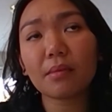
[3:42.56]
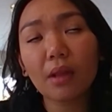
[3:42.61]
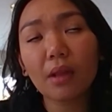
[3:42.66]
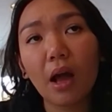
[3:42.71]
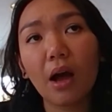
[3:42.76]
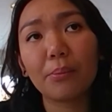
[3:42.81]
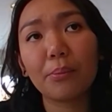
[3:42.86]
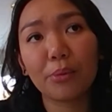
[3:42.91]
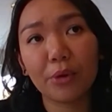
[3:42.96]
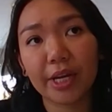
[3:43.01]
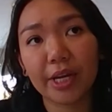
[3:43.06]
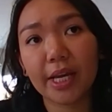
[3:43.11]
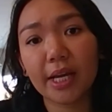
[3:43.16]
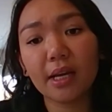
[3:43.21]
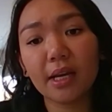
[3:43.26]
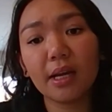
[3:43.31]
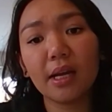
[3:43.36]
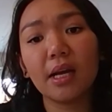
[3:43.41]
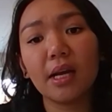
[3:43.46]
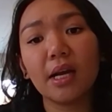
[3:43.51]

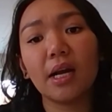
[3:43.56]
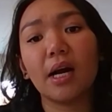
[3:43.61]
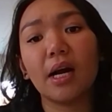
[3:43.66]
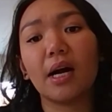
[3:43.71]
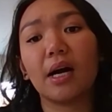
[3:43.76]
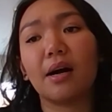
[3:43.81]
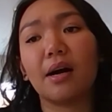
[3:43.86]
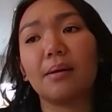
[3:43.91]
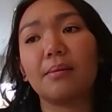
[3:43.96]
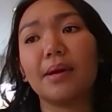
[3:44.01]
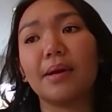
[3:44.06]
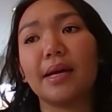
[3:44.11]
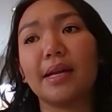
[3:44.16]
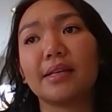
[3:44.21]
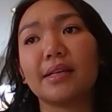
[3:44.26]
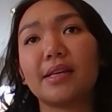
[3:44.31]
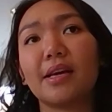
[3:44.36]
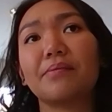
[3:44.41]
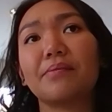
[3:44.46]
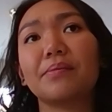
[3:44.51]
upbringing, and
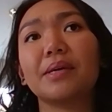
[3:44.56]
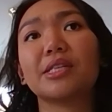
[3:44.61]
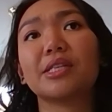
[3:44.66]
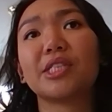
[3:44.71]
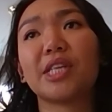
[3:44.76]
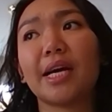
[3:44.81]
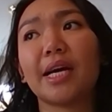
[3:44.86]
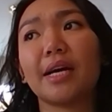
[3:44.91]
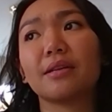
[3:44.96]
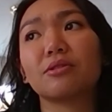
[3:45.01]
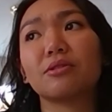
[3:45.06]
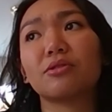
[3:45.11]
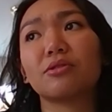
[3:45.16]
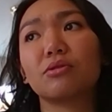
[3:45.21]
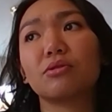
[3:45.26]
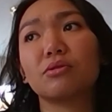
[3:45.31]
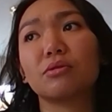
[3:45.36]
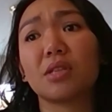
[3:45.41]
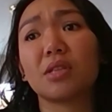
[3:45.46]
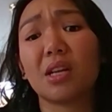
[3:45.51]
it gave me a chance
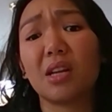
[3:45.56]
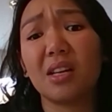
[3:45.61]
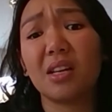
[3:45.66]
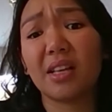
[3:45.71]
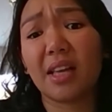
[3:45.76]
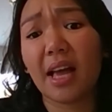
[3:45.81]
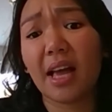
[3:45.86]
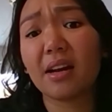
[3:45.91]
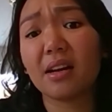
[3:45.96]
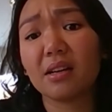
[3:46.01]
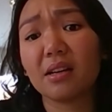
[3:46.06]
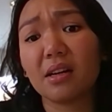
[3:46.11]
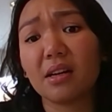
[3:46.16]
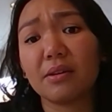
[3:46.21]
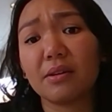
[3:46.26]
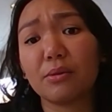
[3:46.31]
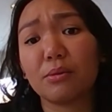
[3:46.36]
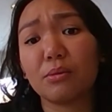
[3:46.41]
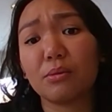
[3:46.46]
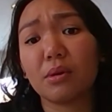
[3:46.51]
to study in
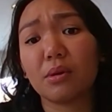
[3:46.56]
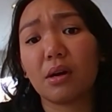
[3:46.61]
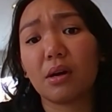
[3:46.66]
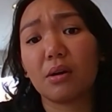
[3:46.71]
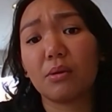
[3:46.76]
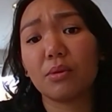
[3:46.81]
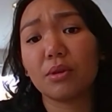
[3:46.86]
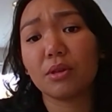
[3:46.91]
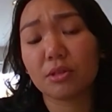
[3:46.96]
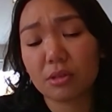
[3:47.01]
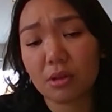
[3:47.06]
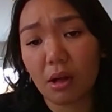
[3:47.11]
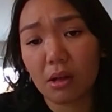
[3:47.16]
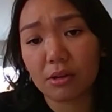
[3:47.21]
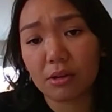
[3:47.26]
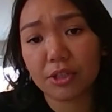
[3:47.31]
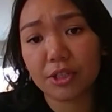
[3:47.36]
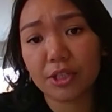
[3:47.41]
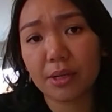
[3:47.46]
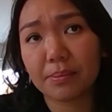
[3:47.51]
Canada with a
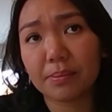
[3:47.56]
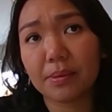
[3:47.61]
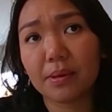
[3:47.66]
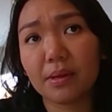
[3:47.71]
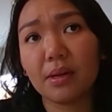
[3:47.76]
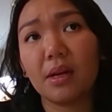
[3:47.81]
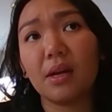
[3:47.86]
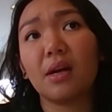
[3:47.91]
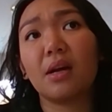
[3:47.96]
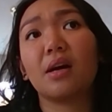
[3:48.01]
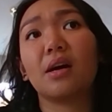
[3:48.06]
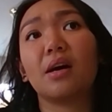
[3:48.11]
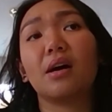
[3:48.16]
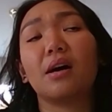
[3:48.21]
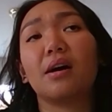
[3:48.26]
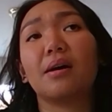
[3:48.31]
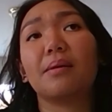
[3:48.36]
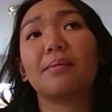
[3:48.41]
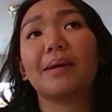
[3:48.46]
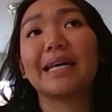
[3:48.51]
scholarship.
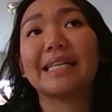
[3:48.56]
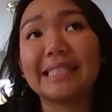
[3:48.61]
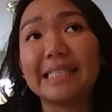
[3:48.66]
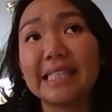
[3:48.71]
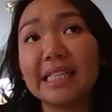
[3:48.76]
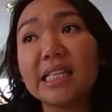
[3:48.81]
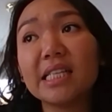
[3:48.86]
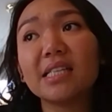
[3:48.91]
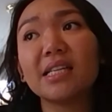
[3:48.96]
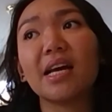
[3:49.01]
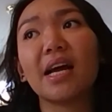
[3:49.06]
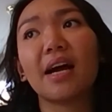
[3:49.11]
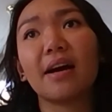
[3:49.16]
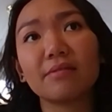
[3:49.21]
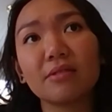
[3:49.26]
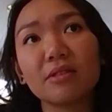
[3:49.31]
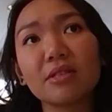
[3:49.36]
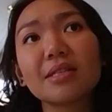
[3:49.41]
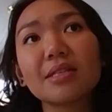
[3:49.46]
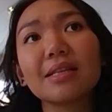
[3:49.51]
I did
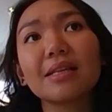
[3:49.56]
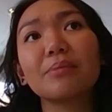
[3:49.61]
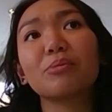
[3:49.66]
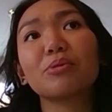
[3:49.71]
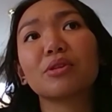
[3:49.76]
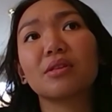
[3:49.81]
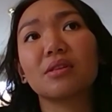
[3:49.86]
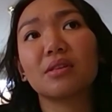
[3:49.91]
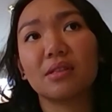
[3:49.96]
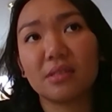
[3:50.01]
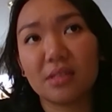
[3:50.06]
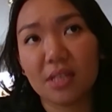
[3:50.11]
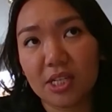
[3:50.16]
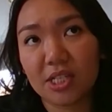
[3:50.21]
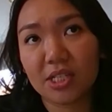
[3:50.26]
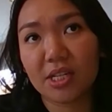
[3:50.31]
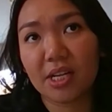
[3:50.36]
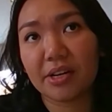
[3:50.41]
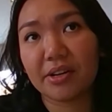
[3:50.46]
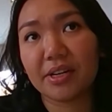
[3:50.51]
have to sleep with the
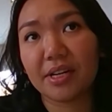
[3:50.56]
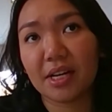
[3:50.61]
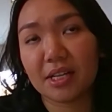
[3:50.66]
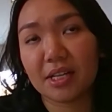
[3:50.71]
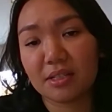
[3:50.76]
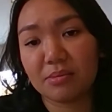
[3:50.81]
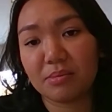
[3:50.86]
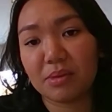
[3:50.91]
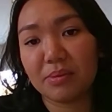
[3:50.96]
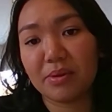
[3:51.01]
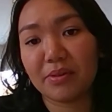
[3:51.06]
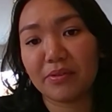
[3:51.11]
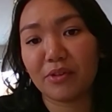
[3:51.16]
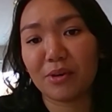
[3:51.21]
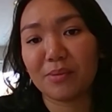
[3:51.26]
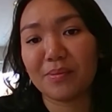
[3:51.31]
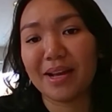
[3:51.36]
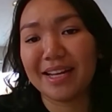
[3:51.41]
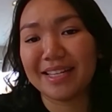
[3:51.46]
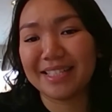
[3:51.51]
dictionary next to me before
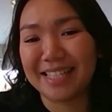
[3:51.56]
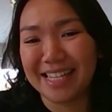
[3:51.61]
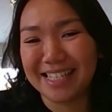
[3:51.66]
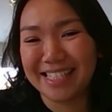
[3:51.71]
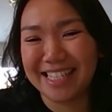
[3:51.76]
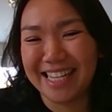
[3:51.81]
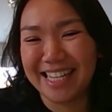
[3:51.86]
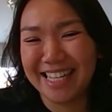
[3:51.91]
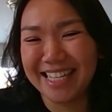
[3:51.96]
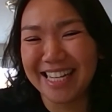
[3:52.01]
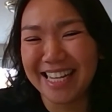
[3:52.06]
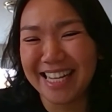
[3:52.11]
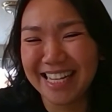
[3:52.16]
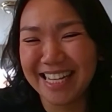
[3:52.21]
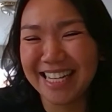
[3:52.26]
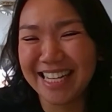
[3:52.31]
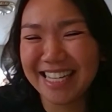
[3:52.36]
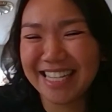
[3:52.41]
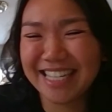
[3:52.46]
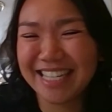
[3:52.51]
my
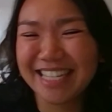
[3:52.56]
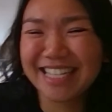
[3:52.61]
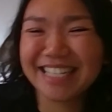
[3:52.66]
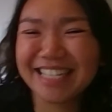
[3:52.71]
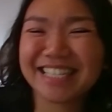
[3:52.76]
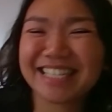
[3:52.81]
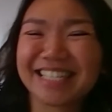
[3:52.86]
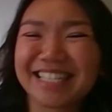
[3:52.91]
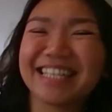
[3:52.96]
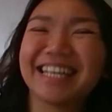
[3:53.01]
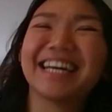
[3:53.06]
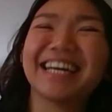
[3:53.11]
SATs.